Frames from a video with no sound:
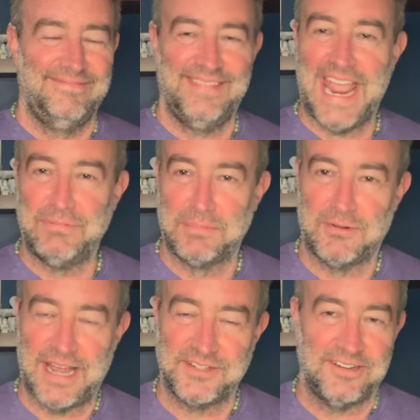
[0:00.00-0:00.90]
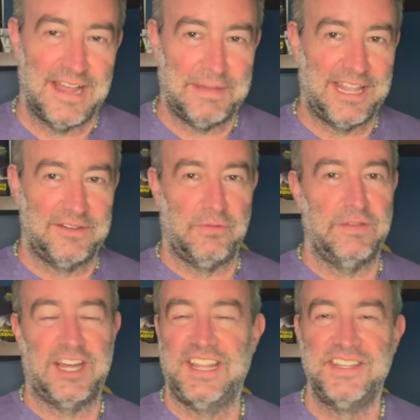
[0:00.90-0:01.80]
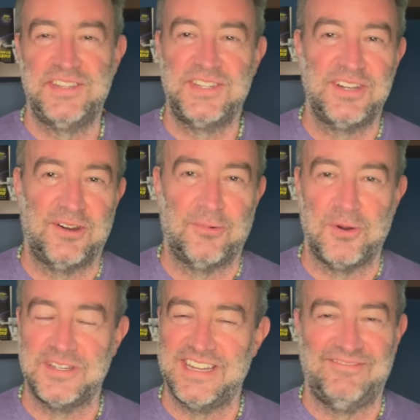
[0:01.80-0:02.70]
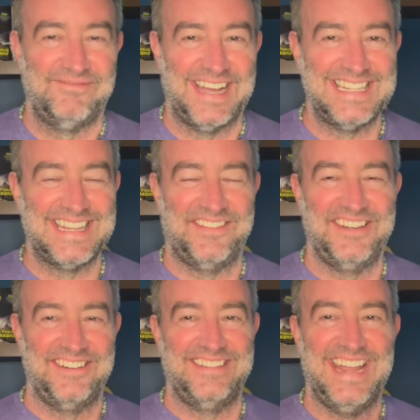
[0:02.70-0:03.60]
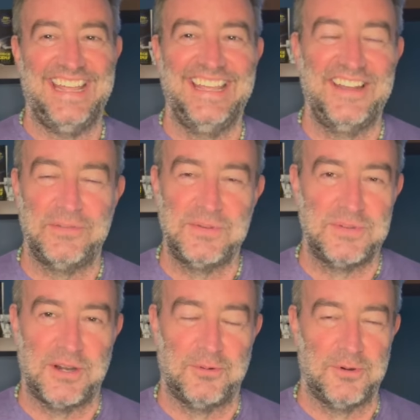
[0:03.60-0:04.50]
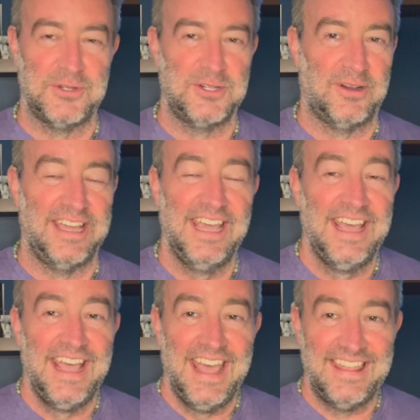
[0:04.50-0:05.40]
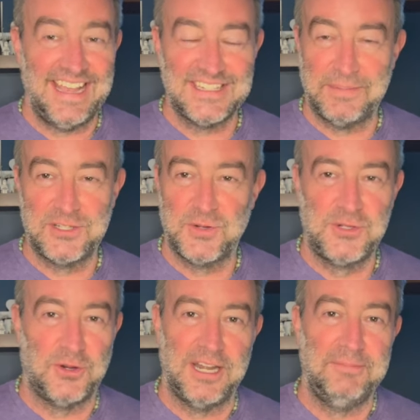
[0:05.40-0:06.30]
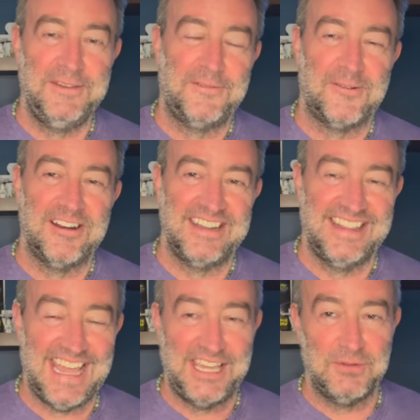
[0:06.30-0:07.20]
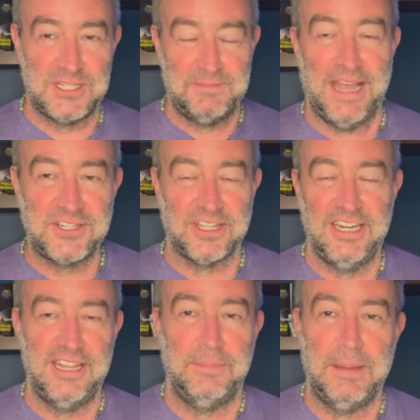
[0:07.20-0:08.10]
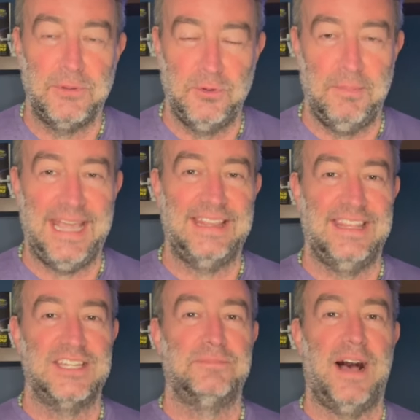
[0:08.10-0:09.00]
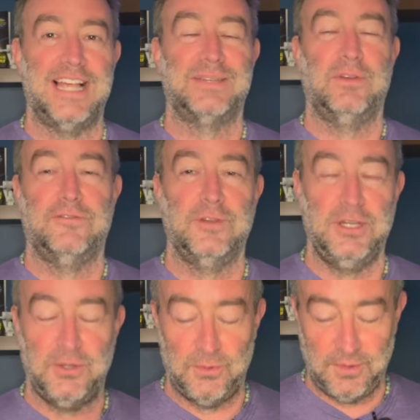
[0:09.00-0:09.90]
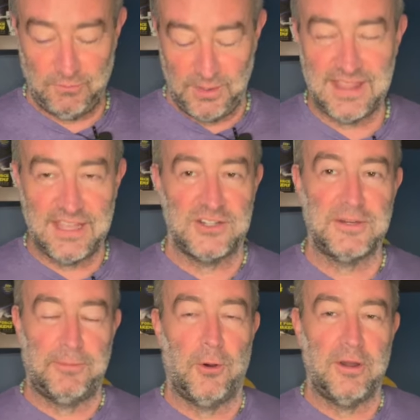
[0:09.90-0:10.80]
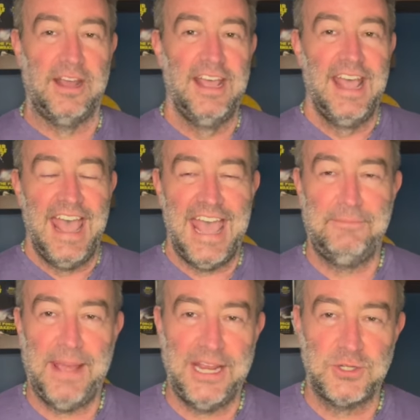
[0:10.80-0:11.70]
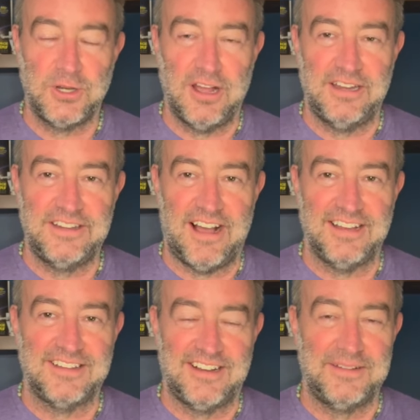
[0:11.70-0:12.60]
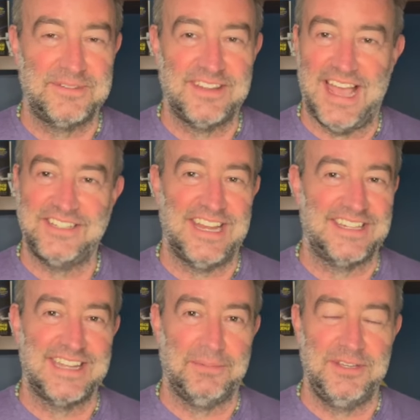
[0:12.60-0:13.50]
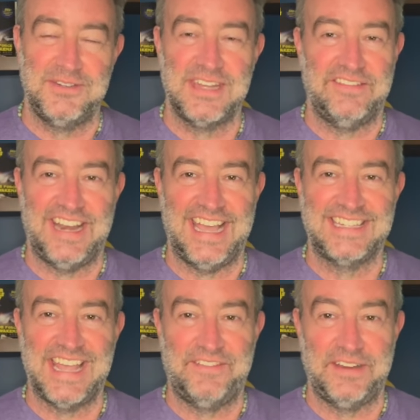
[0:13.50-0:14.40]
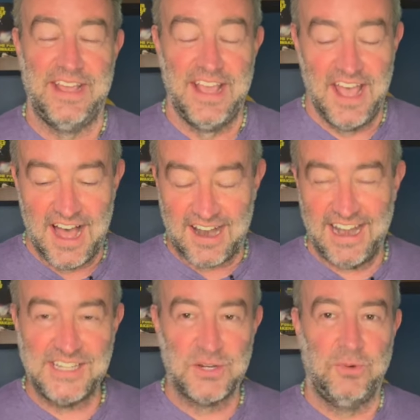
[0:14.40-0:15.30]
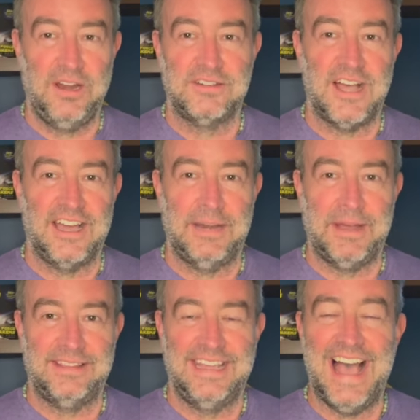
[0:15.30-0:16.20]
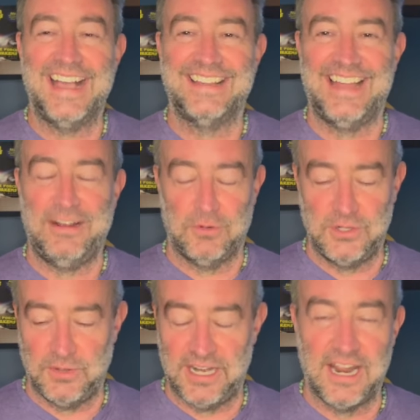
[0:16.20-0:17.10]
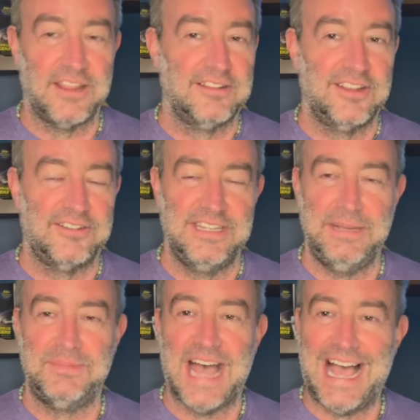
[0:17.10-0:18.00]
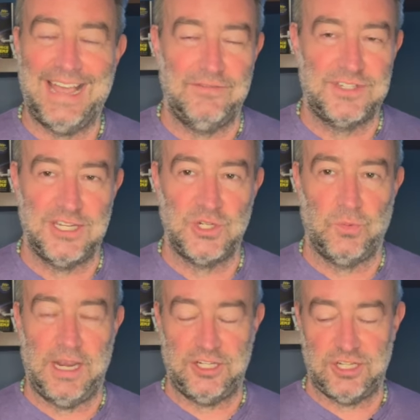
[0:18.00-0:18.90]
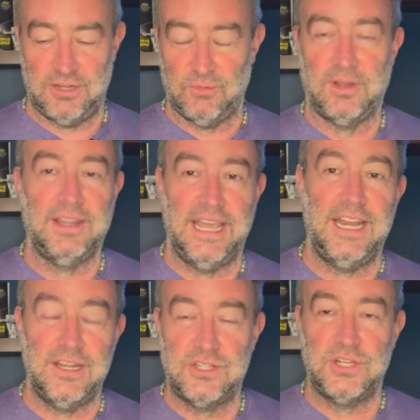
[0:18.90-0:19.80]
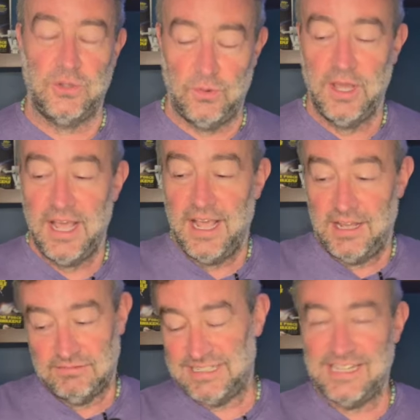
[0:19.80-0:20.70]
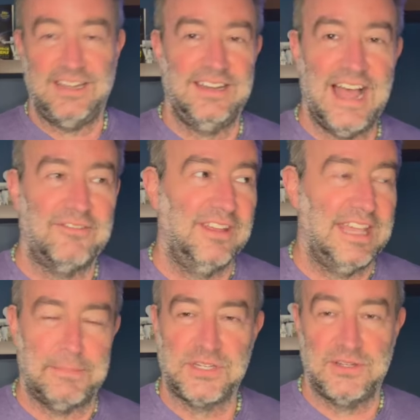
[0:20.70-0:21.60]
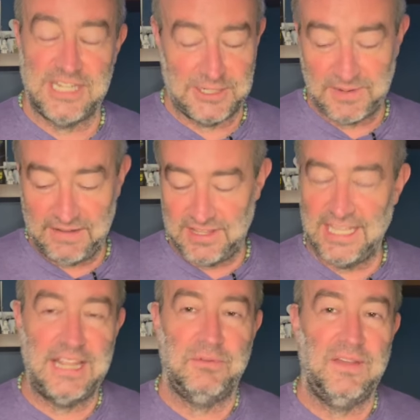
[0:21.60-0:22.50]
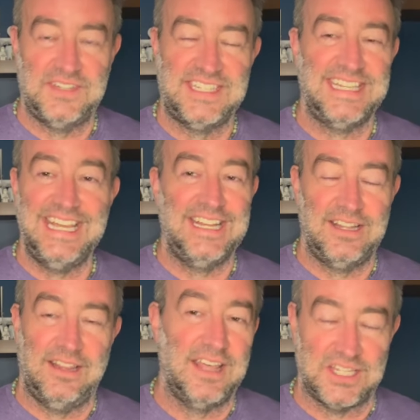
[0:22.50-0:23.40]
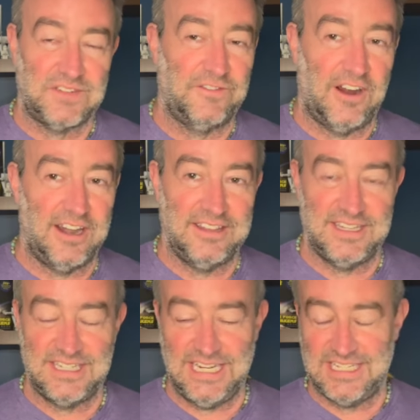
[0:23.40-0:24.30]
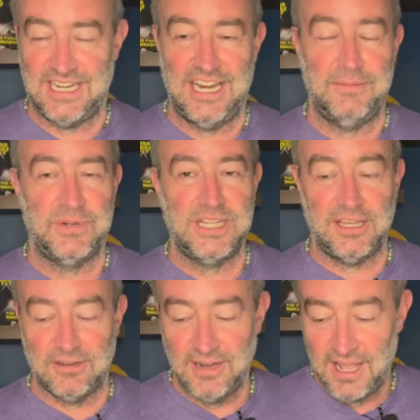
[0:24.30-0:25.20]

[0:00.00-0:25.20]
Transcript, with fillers: Hey, Rebel Rouser, I'm Alan Voivod, and this is Star Wars seven by seven, your daily dose of Star Wars joy. And thank you so much for joining me for it, and thank you especially to the people who make this possible for you with their support at patreon dot com slash S W seven by seven. All right, so we are talking about the Acolyte. We're doing another little deep dive situation related to, well, not really episode six, but everything that we've seen thus far this season, and in particular,